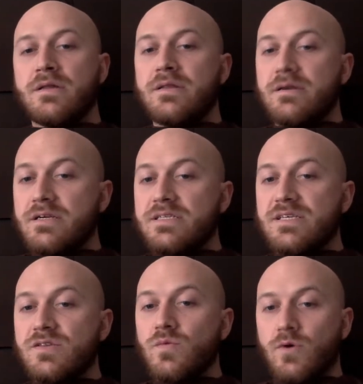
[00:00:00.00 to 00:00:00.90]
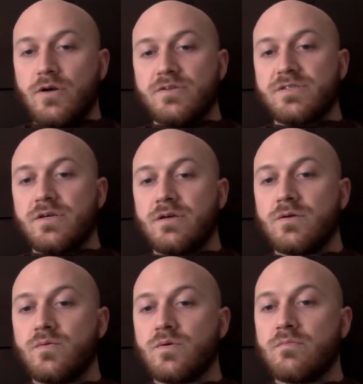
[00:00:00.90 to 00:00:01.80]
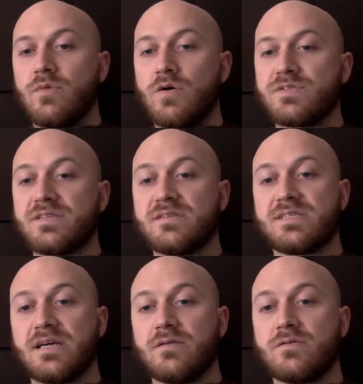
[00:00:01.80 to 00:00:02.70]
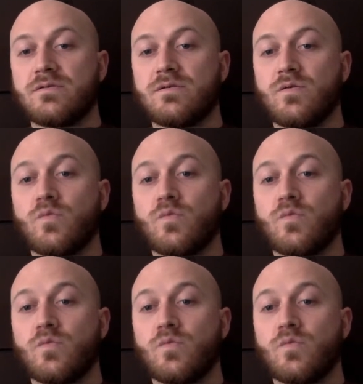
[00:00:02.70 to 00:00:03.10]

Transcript: The areas hit the worst where most of the settlers